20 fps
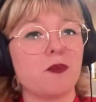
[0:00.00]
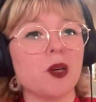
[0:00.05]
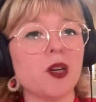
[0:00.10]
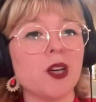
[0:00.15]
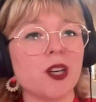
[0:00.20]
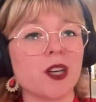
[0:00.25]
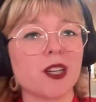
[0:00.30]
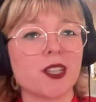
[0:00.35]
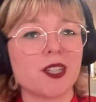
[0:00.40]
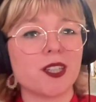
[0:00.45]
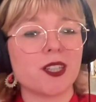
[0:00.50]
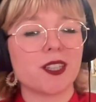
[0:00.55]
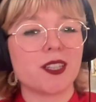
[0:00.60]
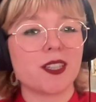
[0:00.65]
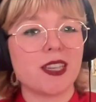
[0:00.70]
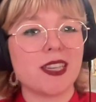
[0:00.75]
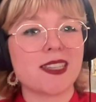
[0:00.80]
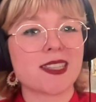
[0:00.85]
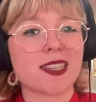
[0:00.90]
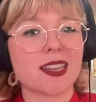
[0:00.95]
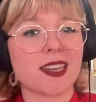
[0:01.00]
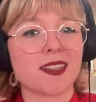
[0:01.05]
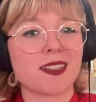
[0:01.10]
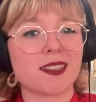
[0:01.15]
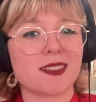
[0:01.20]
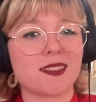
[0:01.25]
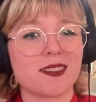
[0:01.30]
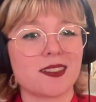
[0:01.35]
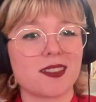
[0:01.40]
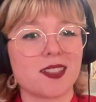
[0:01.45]
book, he's
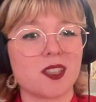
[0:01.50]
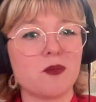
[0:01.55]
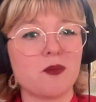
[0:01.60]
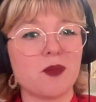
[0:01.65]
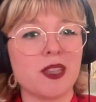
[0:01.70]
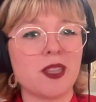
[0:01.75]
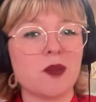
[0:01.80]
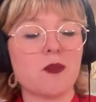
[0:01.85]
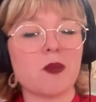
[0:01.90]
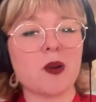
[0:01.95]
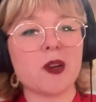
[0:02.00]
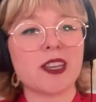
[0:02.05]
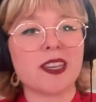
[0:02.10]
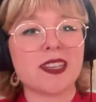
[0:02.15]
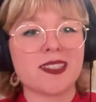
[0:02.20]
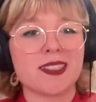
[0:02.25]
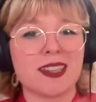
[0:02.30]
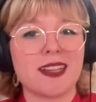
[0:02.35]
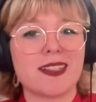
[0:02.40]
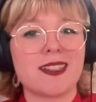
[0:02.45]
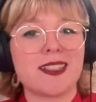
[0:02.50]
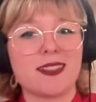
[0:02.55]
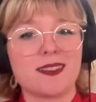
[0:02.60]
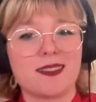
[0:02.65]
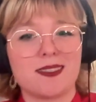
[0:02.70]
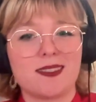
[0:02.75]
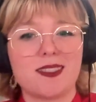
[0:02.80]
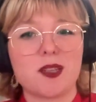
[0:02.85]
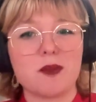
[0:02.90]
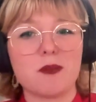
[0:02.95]
like, in the book, he's like
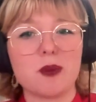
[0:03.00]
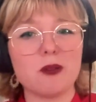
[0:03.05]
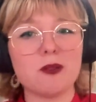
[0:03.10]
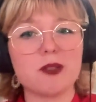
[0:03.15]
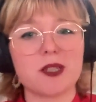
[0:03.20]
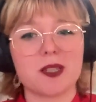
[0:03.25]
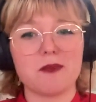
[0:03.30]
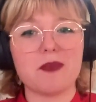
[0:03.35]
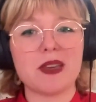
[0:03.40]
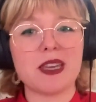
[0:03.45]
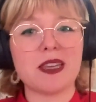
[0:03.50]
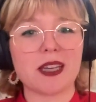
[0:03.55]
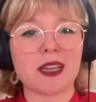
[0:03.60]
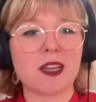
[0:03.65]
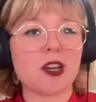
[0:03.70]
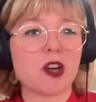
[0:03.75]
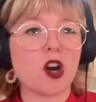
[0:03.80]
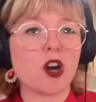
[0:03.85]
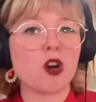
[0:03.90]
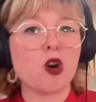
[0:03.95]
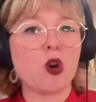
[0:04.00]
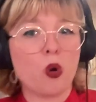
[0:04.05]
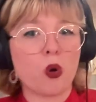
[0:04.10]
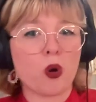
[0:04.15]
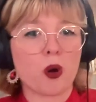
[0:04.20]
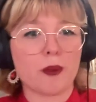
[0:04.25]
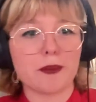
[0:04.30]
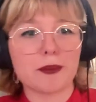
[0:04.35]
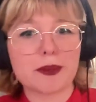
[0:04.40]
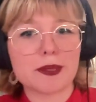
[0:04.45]
supposed to be like a
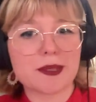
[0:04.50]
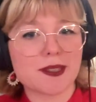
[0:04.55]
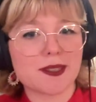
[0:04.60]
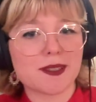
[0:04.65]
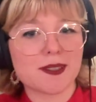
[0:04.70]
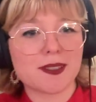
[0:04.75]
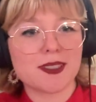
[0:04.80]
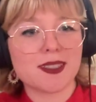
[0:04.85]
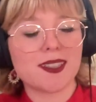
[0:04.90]
corpse.